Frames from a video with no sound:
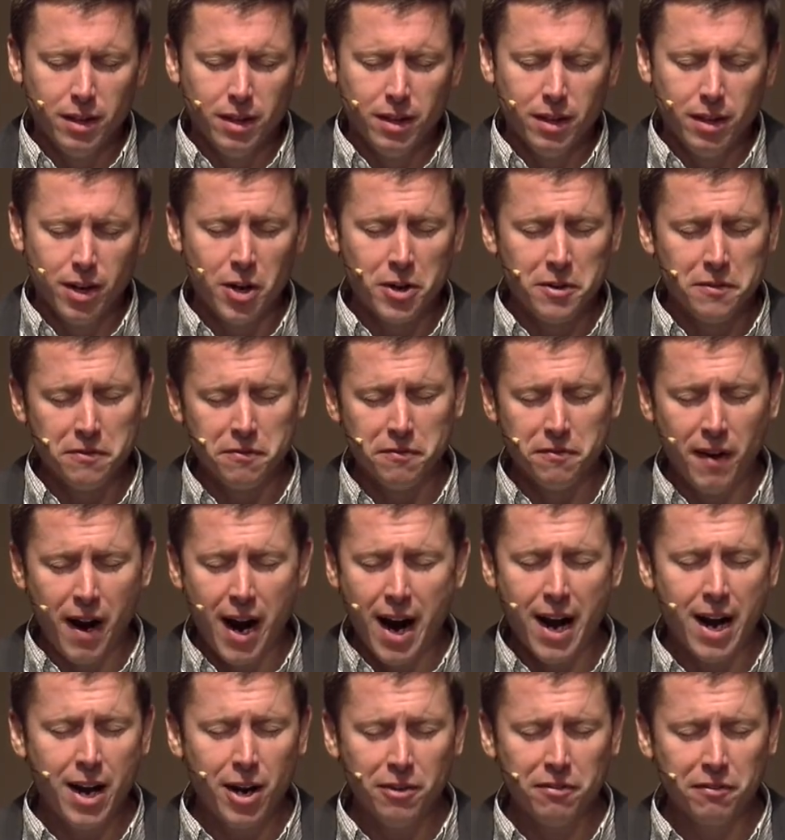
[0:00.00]
on
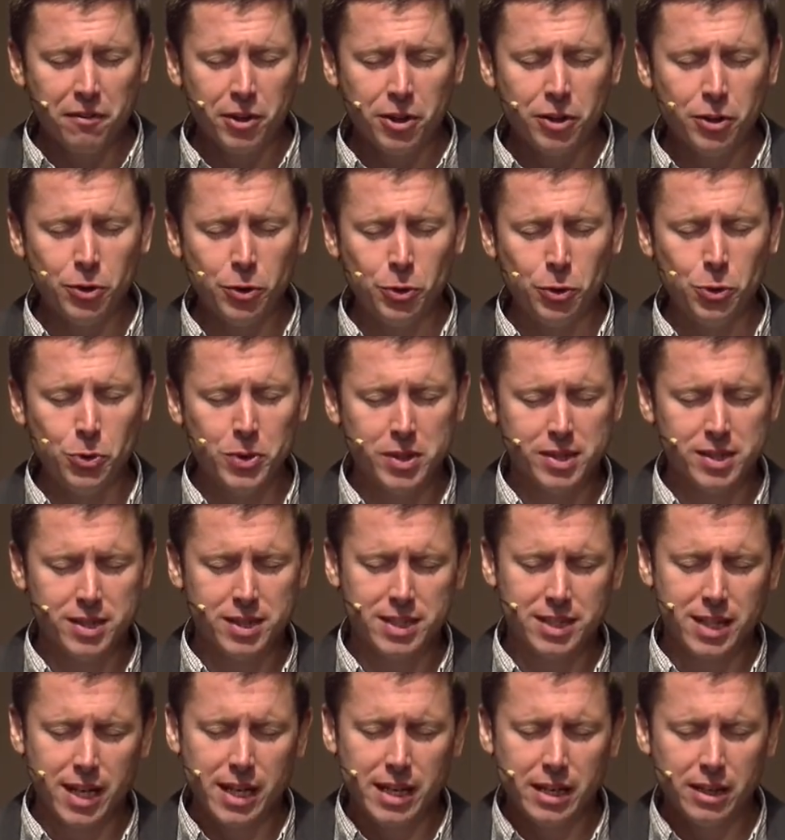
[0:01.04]
fire for you, as the
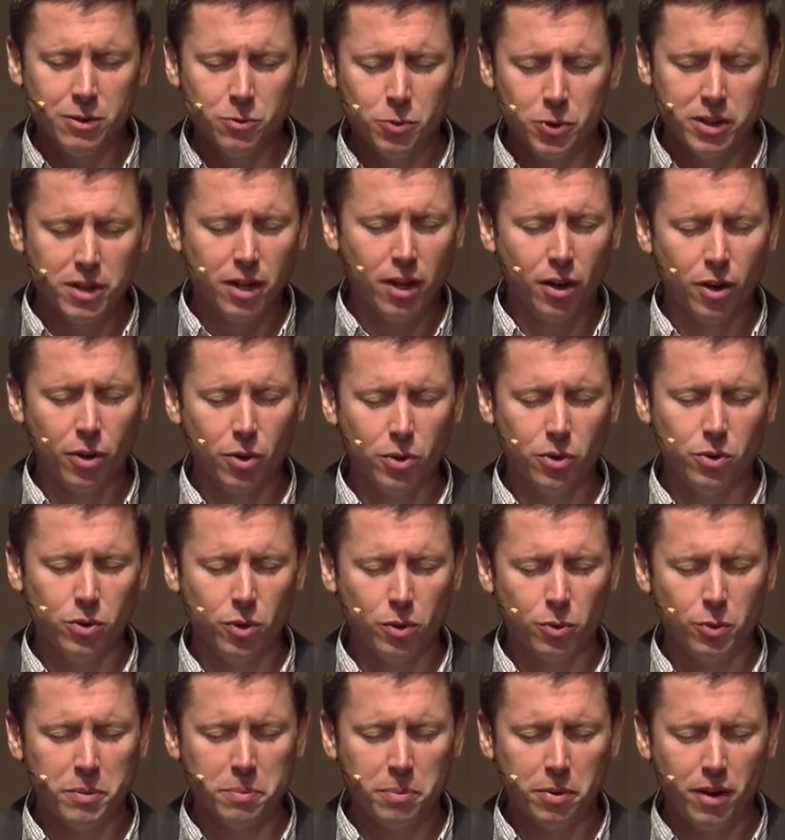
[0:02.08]
saying would go.
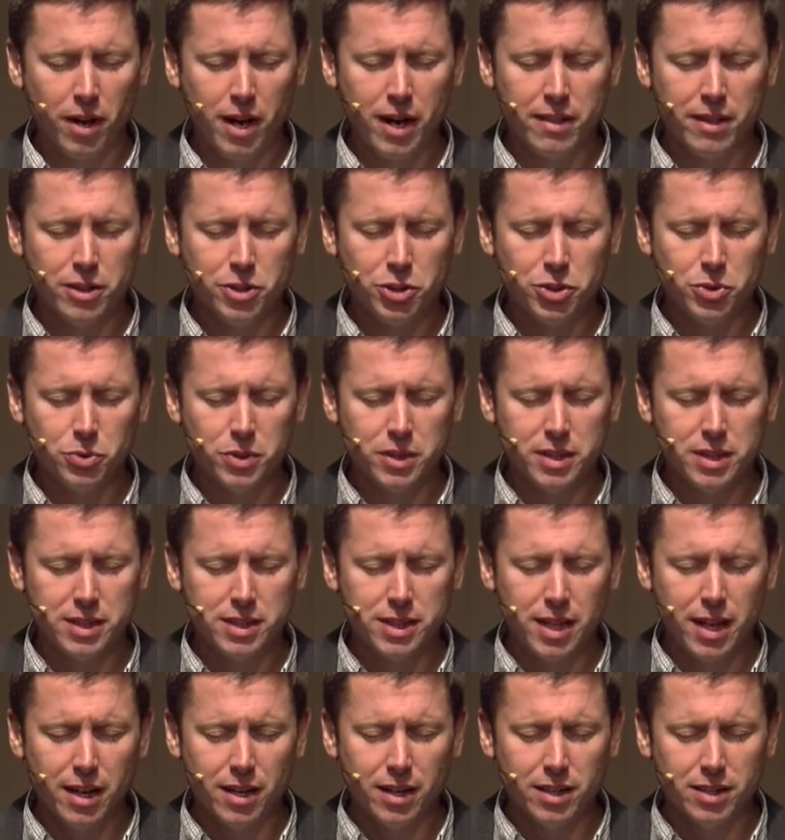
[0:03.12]
Lord, we pray that you would
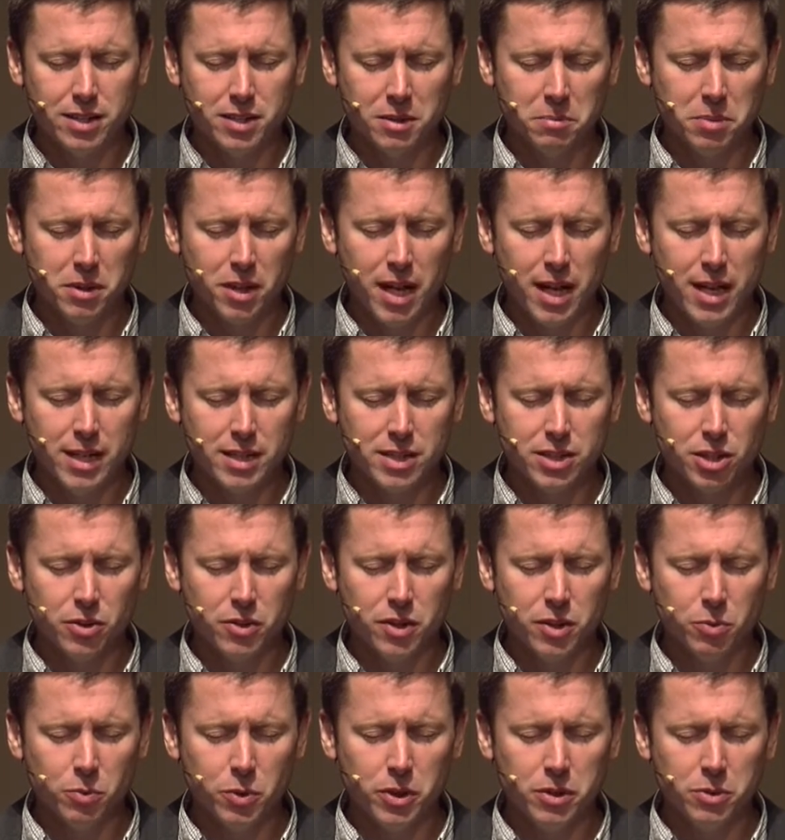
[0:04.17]
set us ablaze so
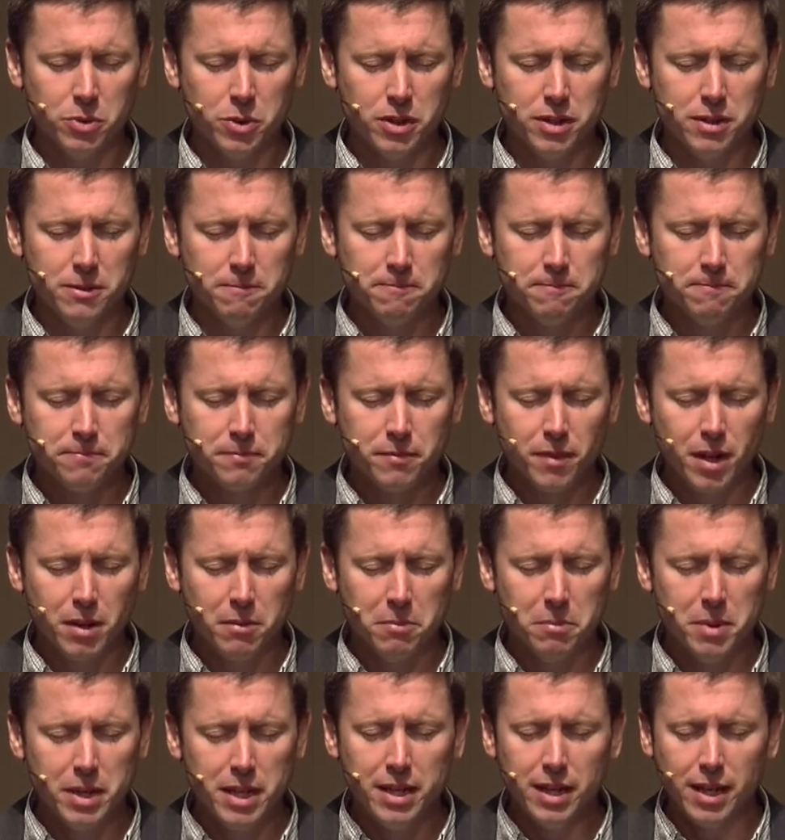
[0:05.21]
that we would
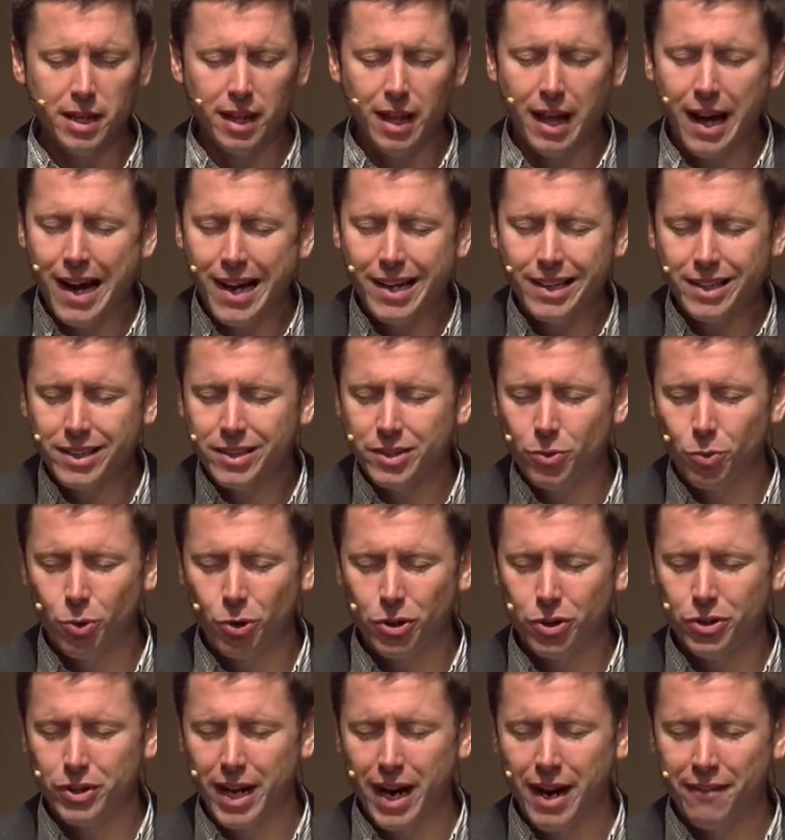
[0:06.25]
be a light in the
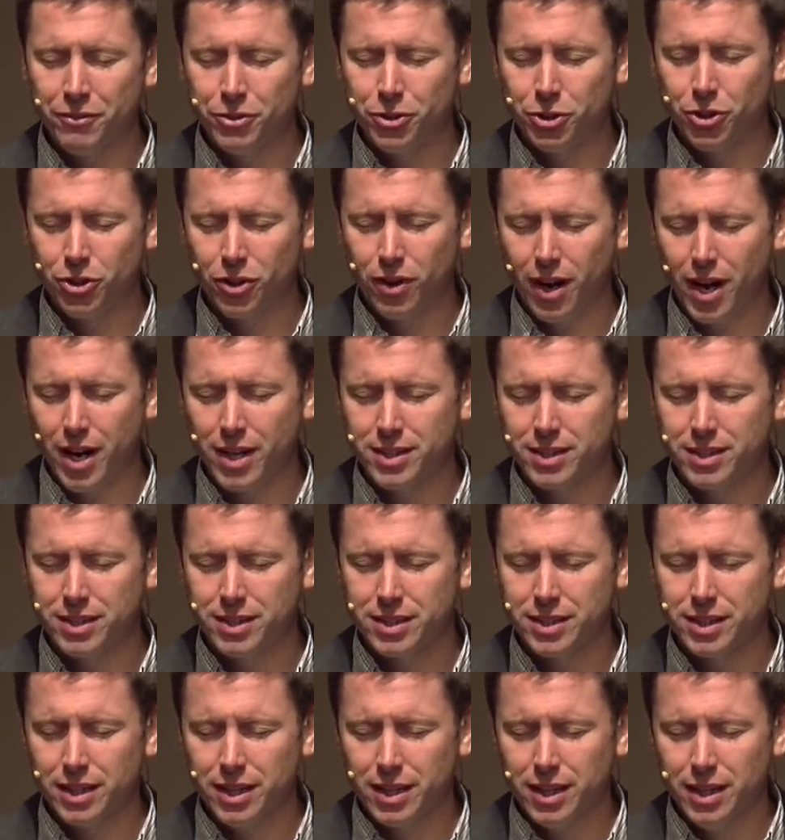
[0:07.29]
world after Christ.